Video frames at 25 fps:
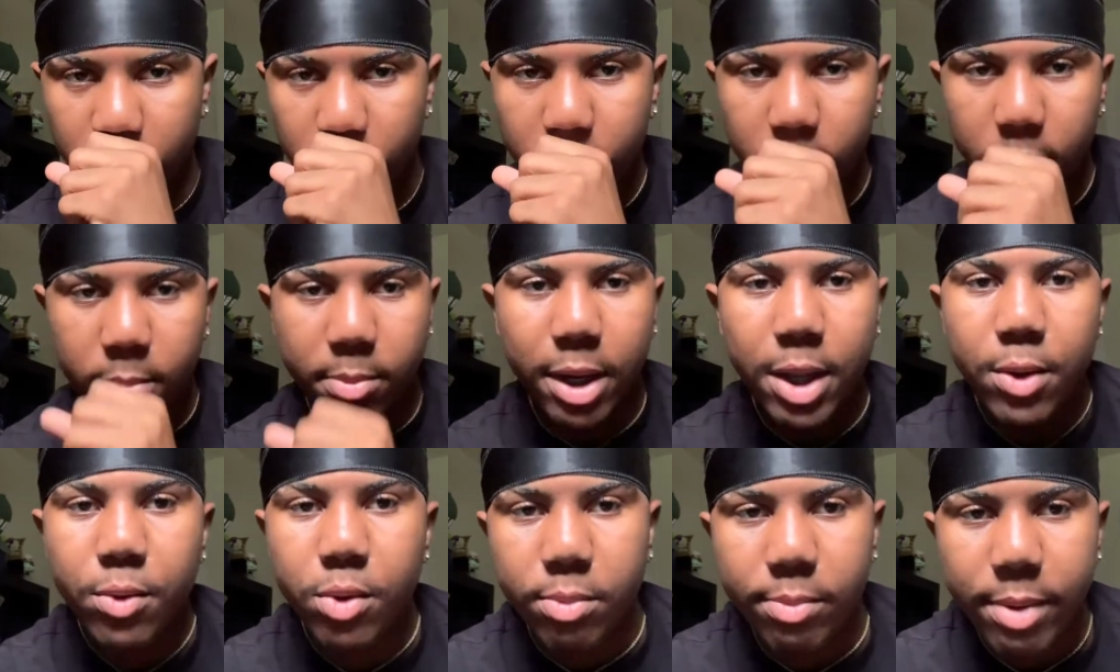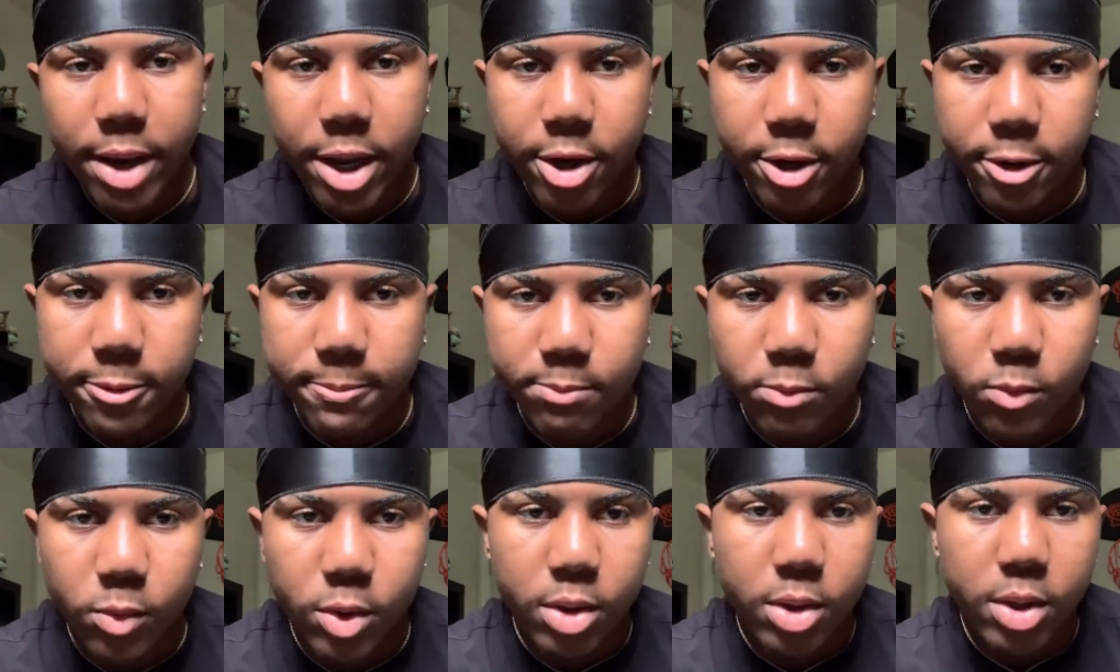But it was better,
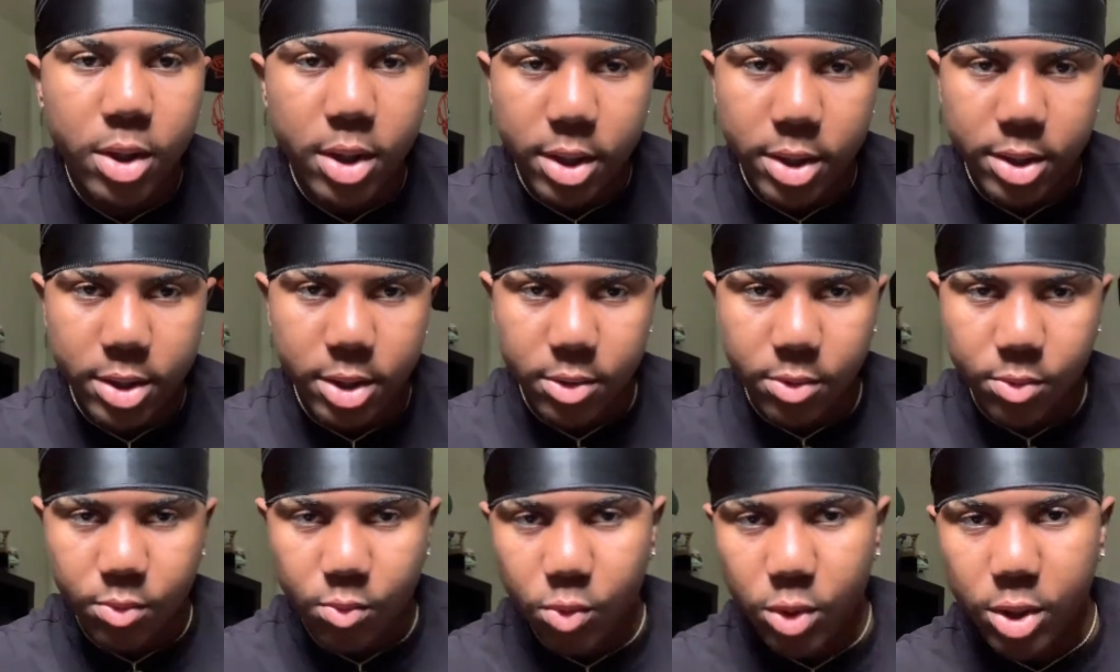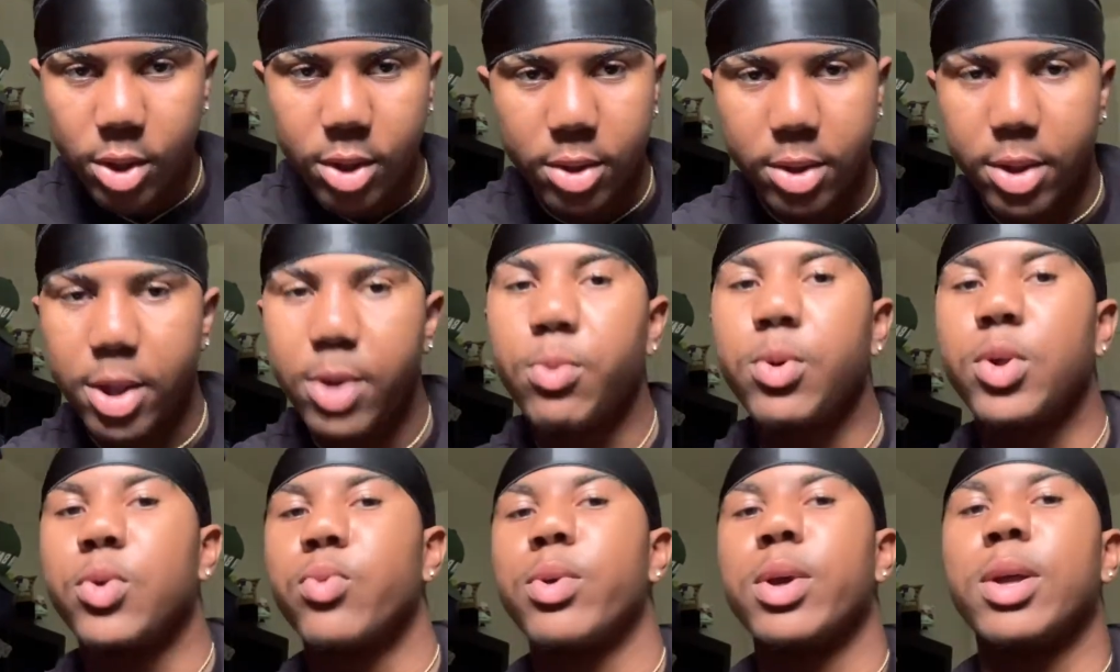because he
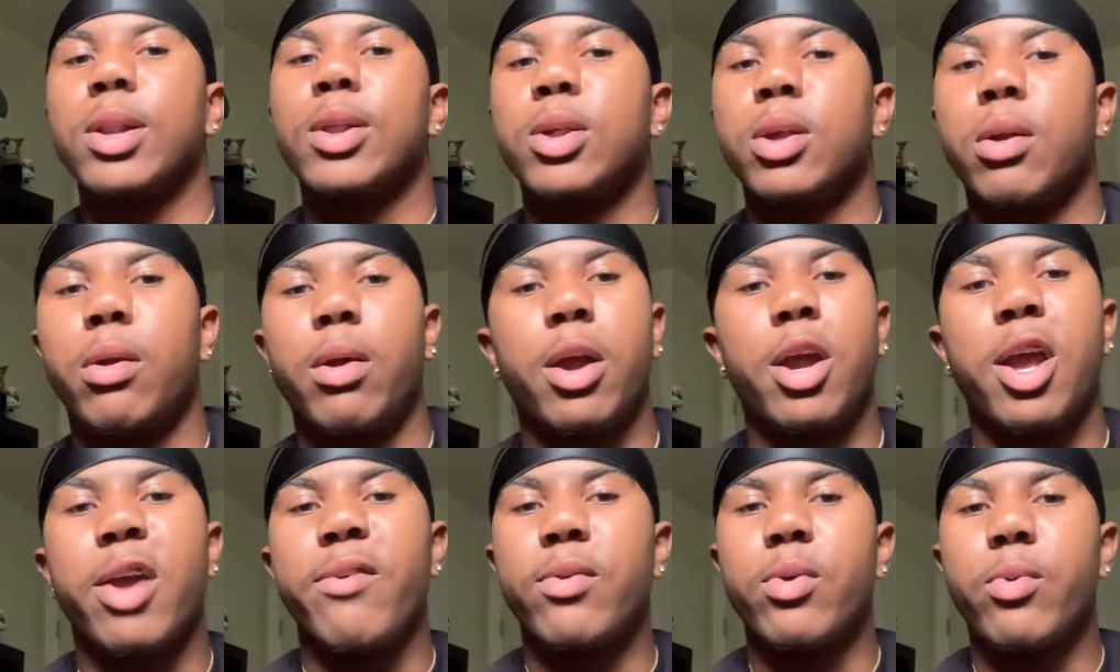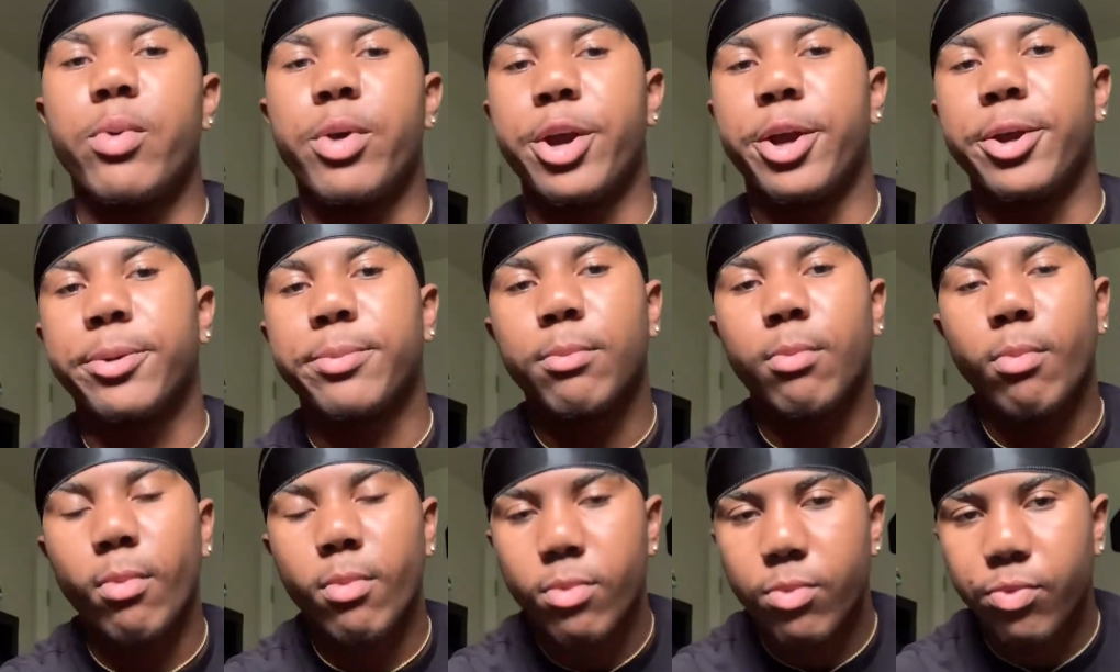was throwing us around everywhere.
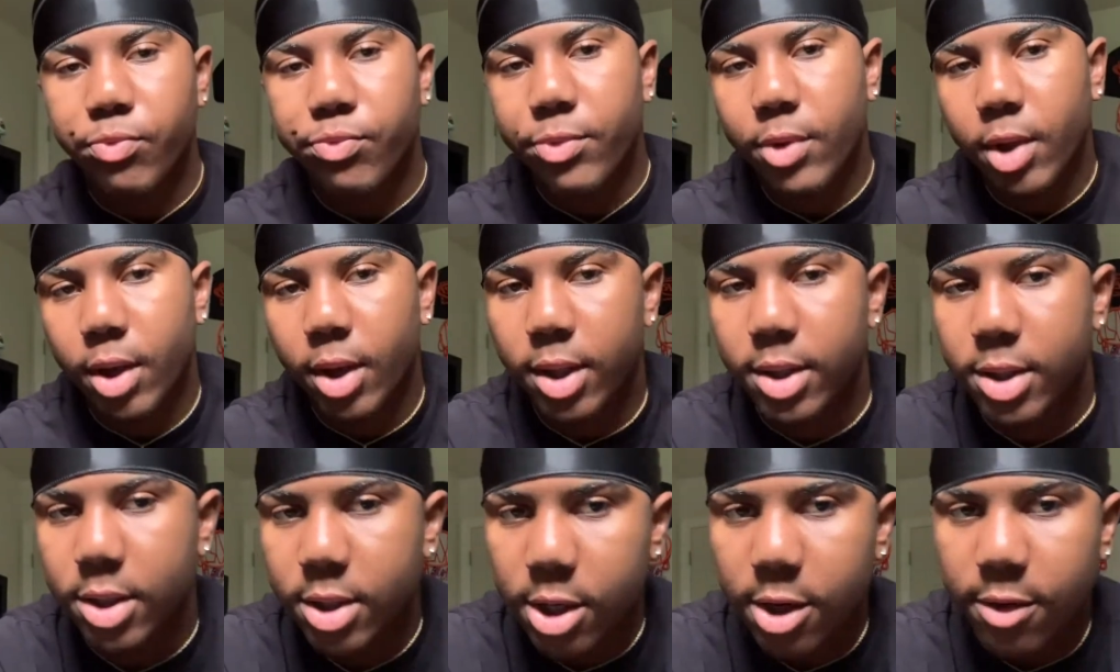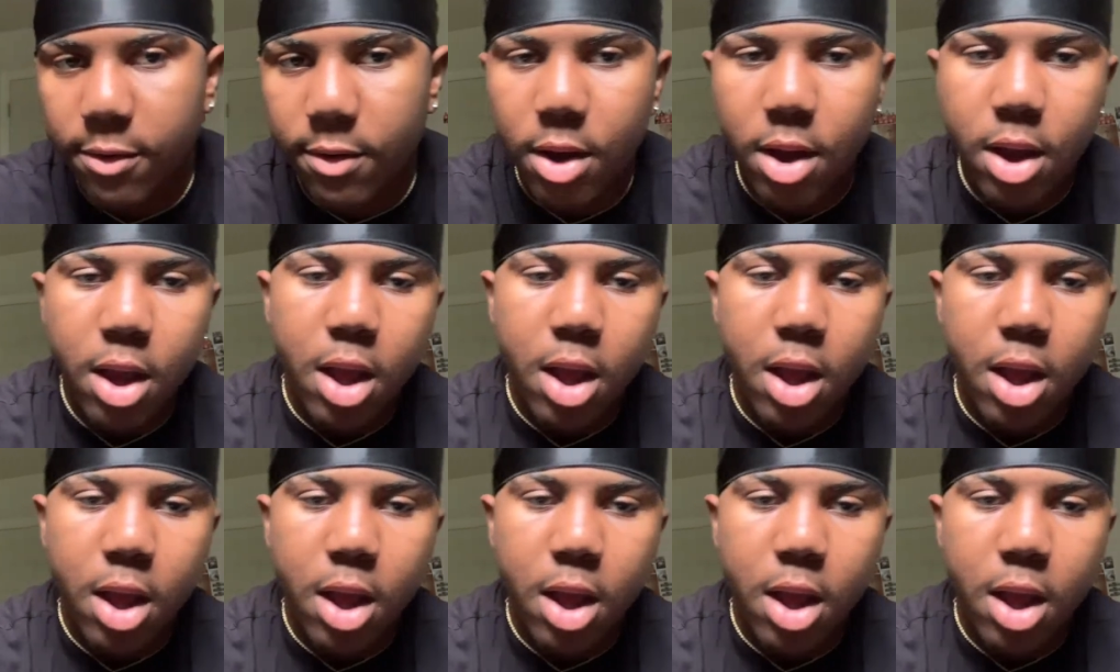Stuff.